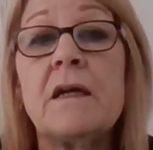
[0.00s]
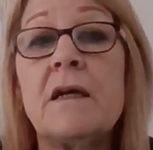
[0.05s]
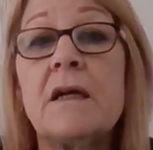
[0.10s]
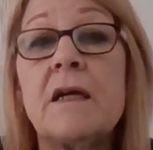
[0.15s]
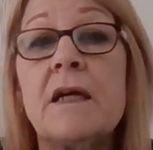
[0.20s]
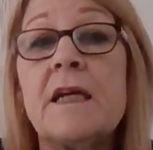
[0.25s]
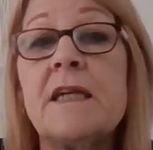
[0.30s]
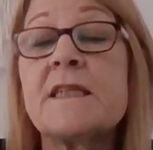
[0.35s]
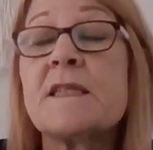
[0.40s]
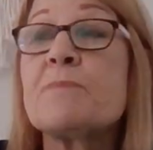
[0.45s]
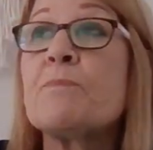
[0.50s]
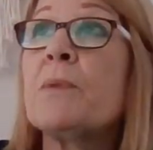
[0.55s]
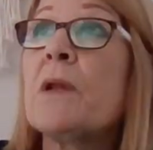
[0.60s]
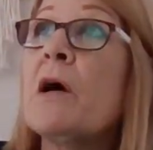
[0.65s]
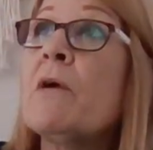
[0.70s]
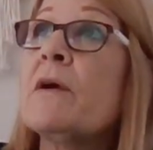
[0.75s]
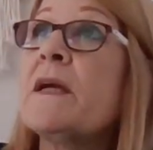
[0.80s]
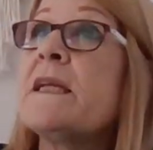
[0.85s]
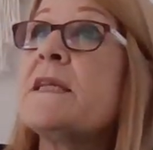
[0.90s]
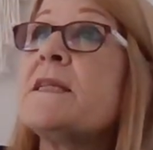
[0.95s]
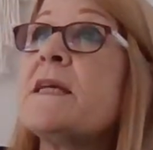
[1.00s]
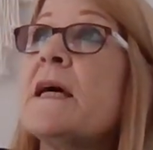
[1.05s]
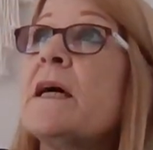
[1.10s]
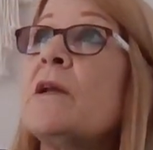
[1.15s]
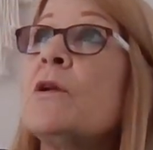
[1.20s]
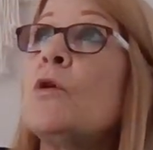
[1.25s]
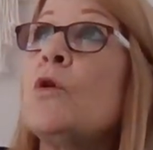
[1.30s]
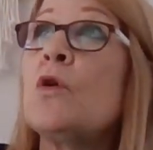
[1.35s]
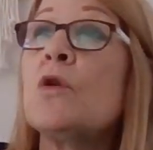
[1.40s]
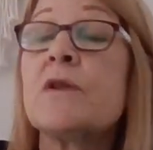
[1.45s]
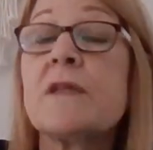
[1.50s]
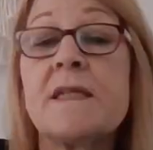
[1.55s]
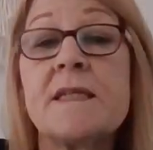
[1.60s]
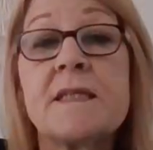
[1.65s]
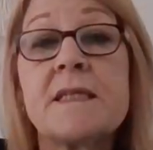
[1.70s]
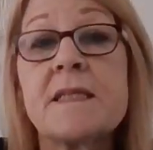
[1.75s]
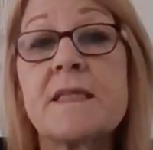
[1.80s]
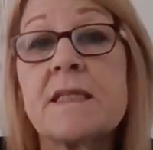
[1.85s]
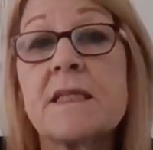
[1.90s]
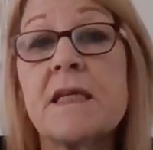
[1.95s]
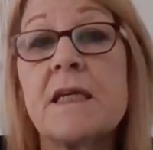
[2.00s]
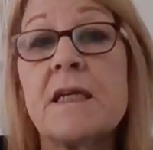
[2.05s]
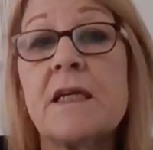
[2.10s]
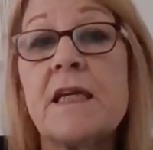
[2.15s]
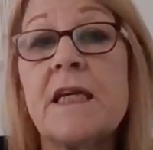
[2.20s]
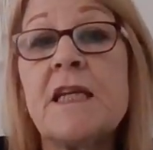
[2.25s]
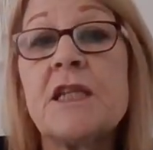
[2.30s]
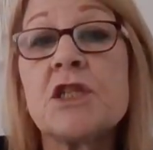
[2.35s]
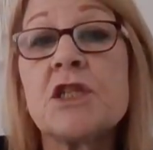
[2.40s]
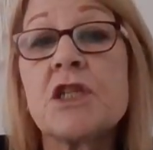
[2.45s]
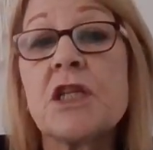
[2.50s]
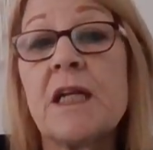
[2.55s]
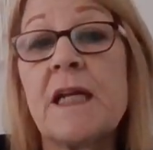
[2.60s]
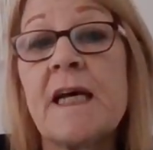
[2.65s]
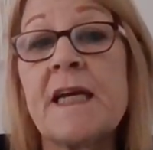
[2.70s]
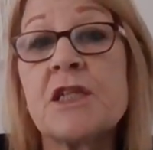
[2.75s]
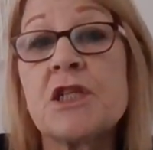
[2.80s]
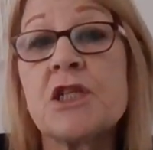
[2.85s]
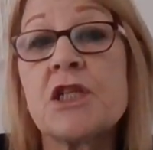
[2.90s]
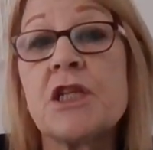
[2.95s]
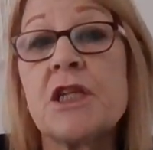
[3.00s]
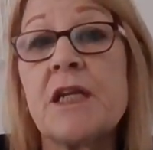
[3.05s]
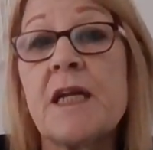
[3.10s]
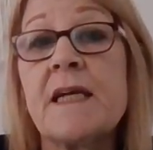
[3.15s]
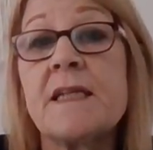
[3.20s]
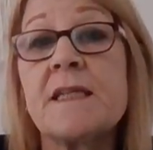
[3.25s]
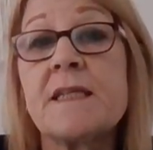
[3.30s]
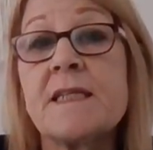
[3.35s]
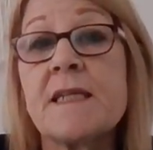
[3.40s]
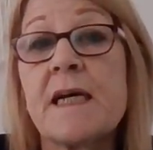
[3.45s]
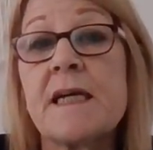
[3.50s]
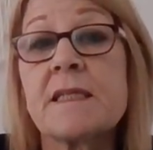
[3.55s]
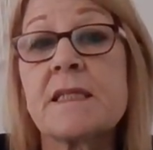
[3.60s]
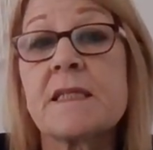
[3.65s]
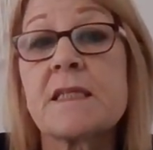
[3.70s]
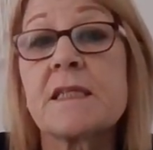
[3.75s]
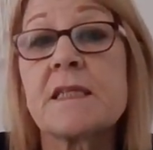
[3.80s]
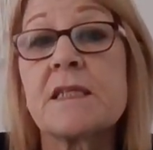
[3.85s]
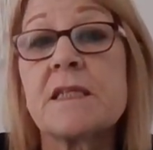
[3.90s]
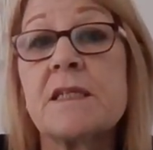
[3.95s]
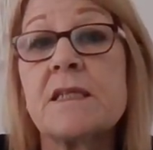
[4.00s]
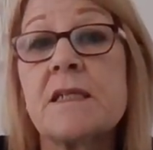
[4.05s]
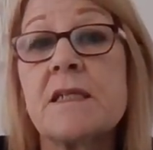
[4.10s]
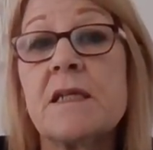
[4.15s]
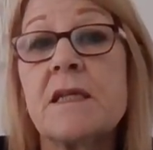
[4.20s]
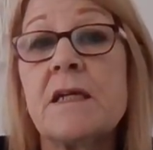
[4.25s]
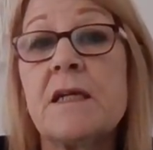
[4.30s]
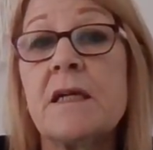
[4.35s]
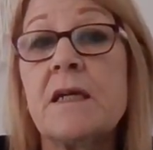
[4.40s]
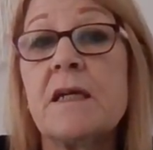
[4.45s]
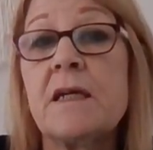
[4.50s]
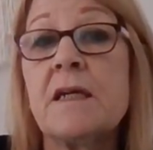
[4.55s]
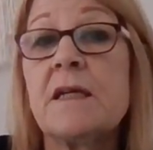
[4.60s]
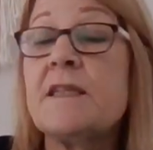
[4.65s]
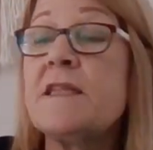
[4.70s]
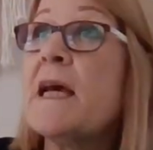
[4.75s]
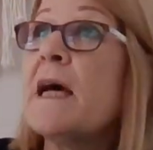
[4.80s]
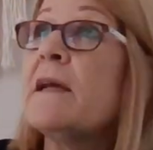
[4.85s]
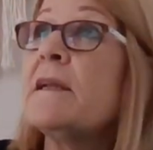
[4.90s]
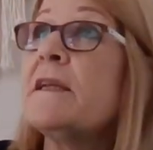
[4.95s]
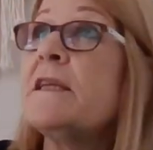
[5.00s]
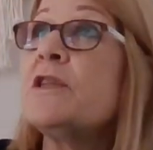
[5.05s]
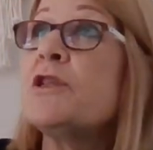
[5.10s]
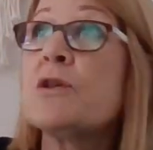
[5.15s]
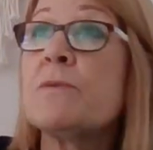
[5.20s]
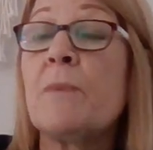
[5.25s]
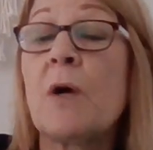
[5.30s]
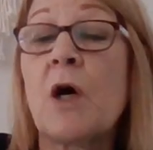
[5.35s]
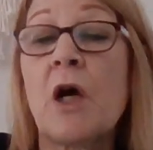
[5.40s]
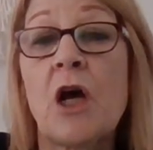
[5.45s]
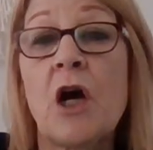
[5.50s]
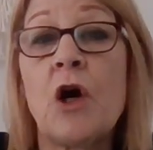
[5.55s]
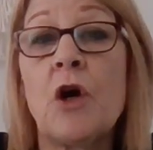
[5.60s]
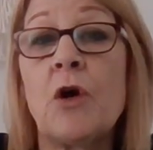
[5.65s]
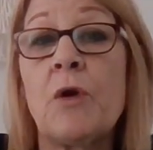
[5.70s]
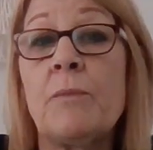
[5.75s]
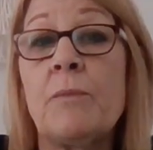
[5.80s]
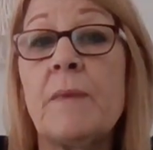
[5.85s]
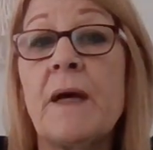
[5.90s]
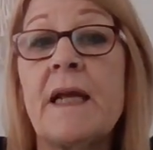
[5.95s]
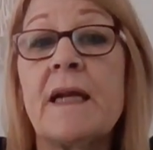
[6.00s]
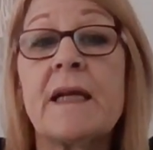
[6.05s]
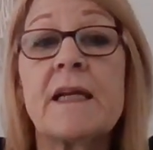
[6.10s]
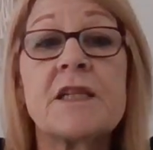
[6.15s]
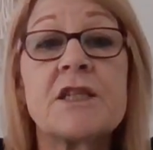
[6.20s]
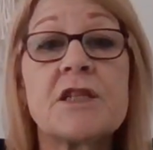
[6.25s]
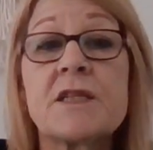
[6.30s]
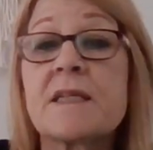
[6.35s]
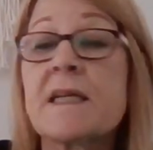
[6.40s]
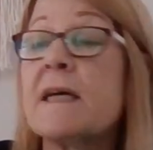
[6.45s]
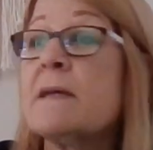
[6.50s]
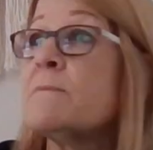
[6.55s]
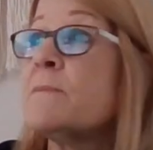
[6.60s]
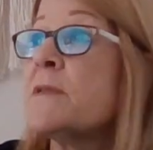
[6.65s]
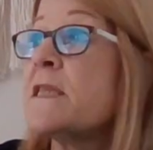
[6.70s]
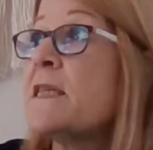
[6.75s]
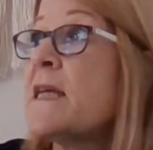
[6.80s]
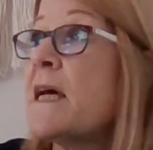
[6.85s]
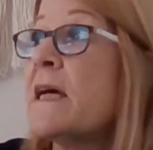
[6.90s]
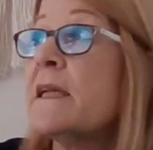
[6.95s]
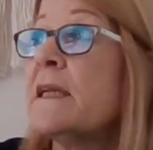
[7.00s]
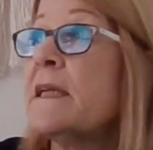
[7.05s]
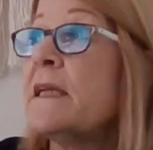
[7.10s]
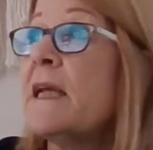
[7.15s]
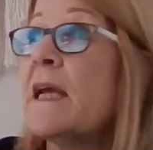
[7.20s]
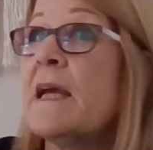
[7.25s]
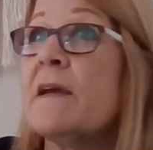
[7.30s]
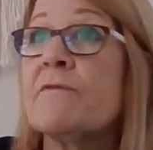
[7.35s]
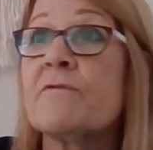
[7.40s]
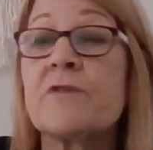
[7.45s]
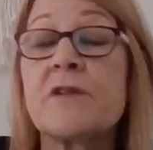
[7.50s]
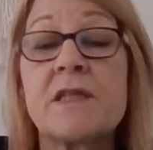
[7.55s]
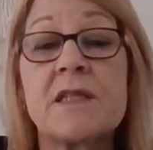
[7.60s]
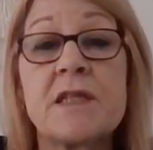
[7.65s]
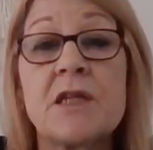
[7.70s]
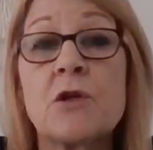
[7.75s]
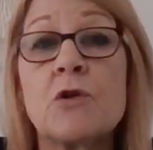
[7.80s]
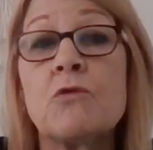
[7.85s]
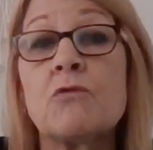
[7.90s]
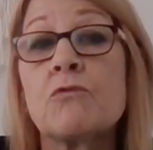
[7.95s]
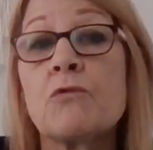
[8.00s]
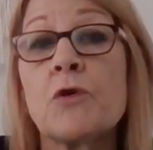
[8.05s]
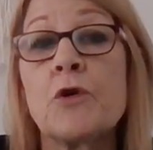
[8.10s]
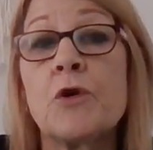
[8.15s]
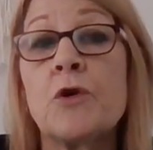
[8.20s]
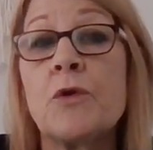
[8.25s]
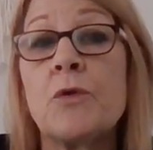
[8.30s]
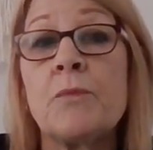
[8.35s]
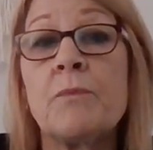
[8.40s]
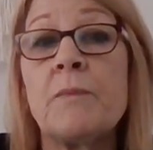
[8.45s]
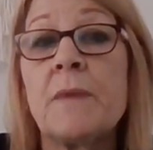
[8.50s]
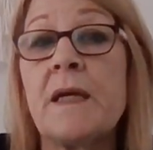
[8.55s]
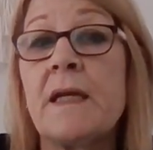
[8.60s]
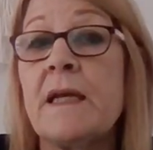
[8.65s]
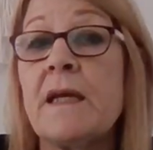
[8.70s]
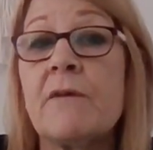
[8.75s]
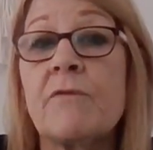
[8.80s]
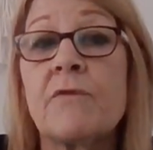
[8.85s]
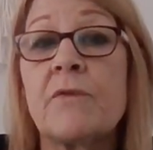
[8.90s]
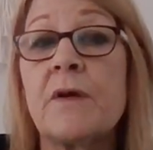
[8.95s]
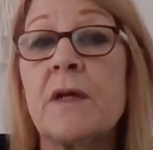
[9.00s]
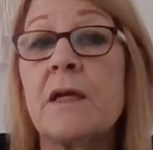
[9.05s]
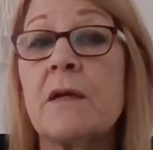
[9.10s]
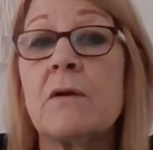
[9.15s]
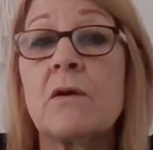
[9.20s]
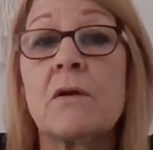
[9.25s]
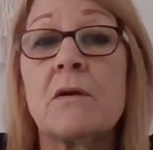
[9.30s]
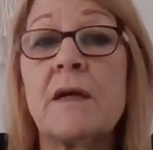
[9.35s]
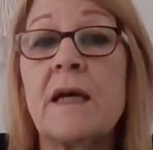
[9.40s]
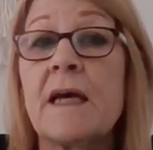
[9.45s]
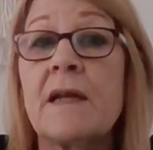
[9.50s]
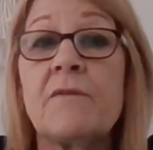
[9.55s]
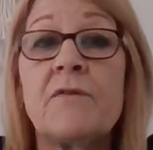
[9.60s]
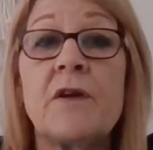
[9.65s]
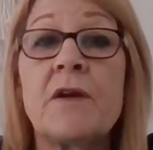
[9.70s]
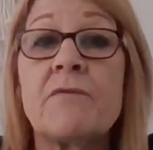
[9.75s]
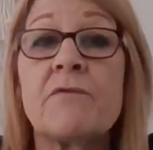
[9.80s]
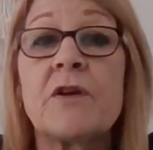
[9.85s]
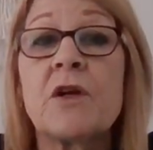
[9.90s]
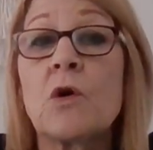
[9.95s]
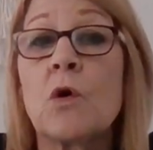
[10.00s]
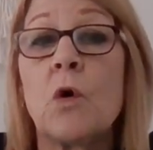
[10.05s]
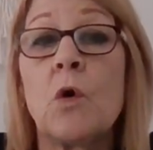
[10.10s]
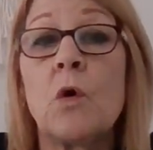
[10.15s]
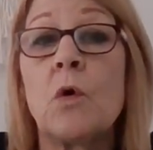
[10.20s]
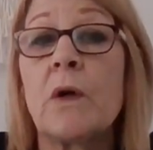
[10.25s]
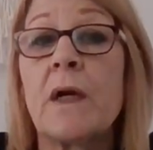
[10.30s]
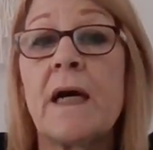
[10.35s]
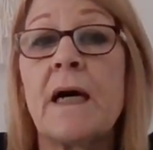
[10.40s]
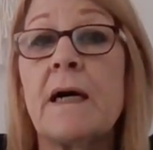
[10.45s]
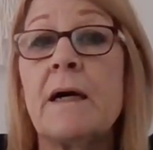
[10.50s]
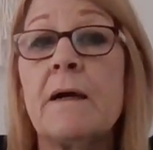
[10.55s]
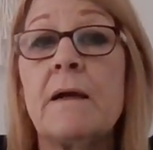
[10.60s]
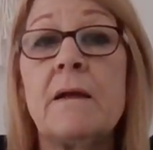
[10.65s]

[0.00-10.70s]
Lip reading: it's blowing down all this insulation and dust down into my home. And it just comes down in every single room, out of every corner,